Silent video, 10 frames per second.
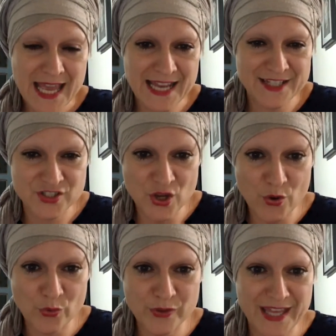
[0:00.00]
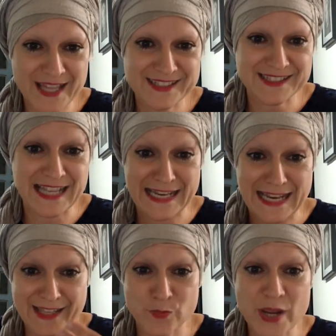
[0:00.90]
and so that
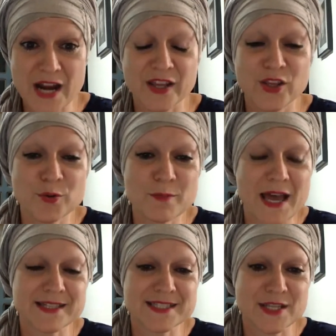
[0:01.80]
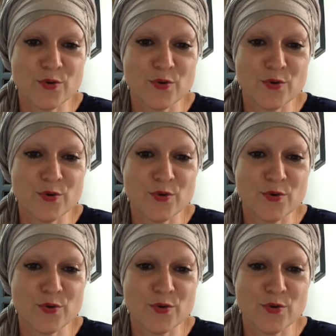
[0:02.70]
like we are humans,